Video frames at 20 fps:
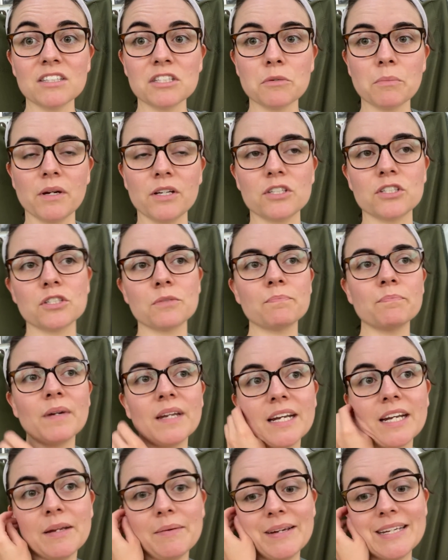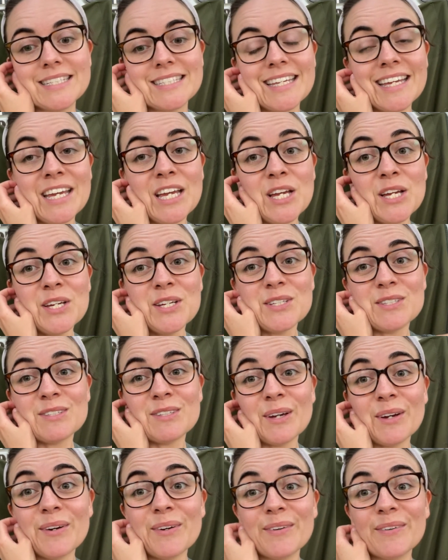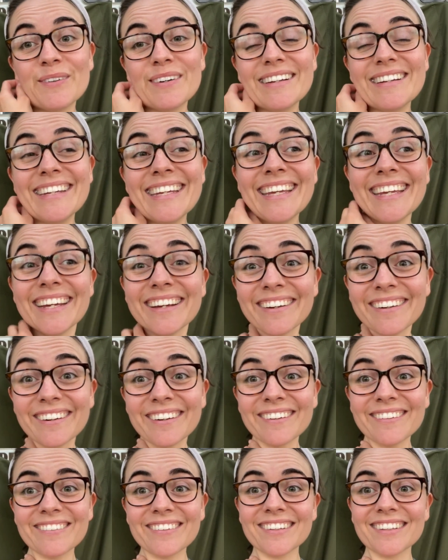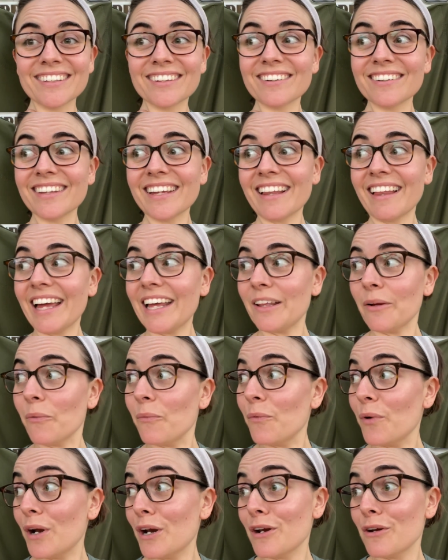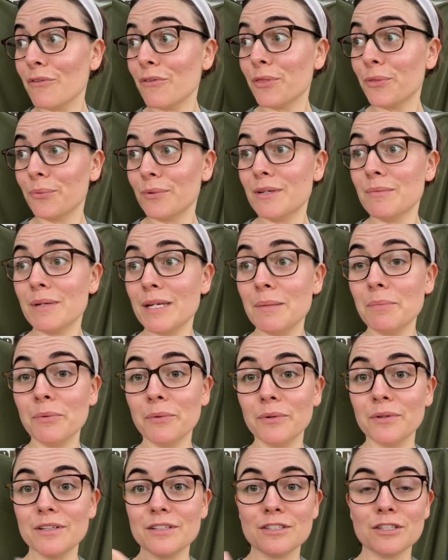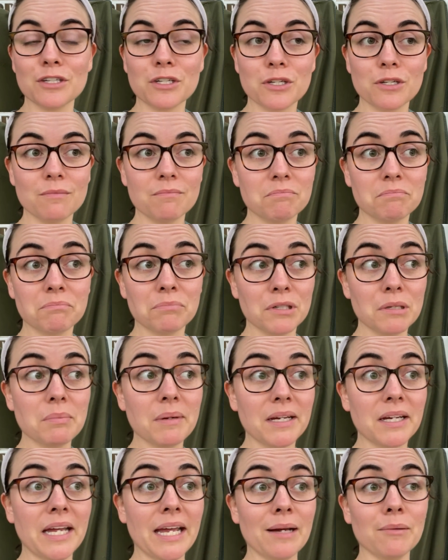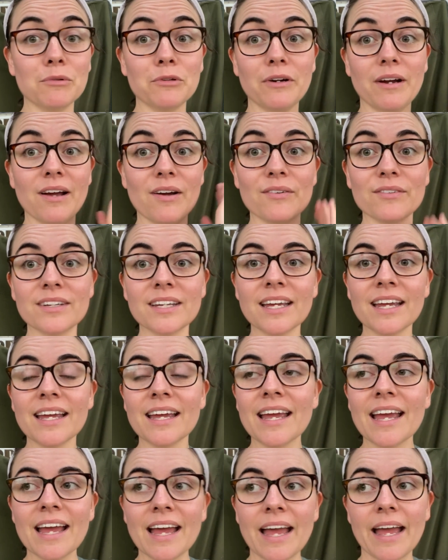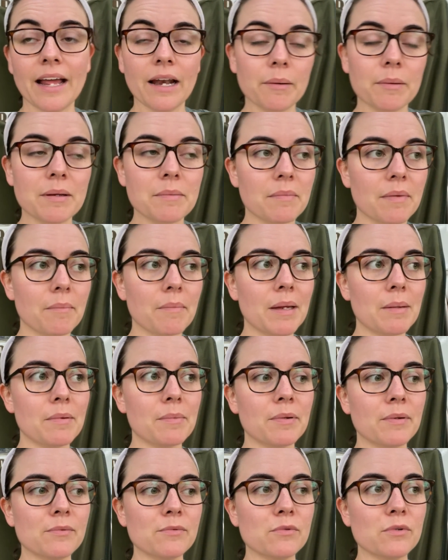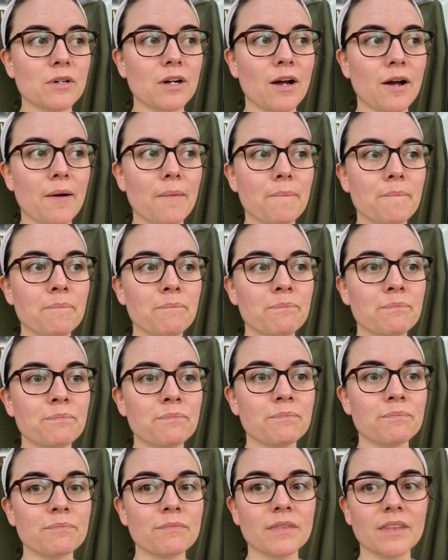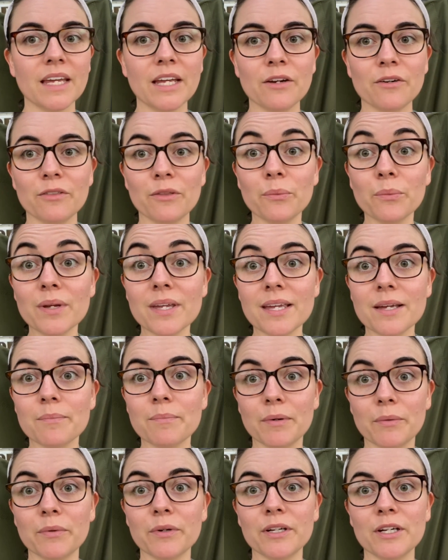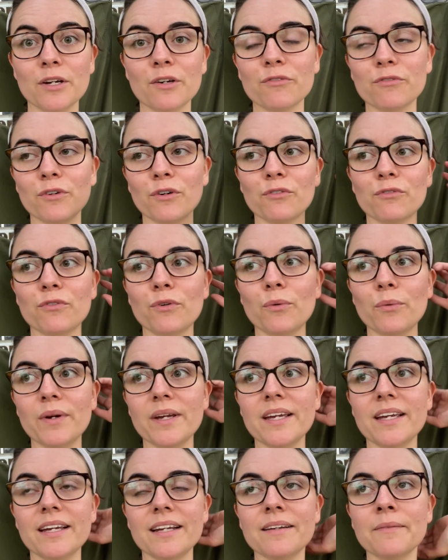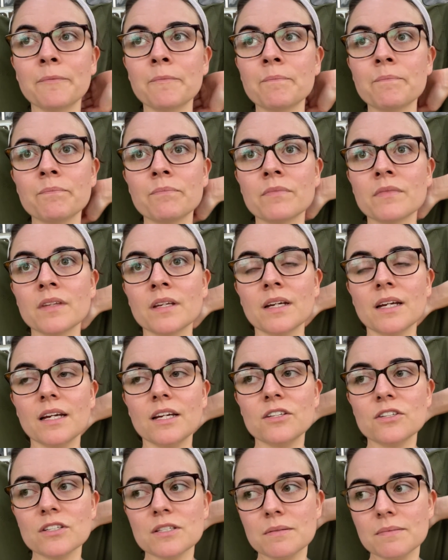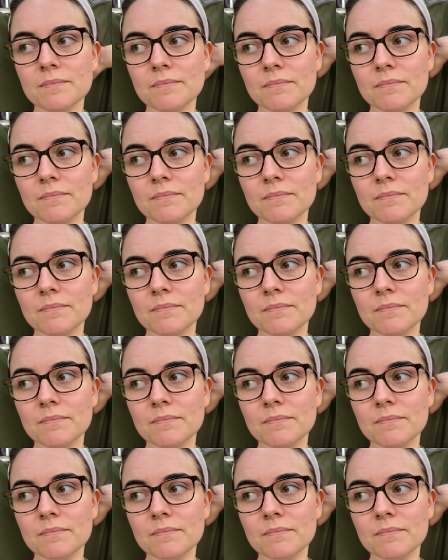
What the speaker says: so much. But anyways, so here we're literally like one of 3 people, and it's a pretty big campground, and I mean maybe people will come later in the week, but we're here for a full week, and it's just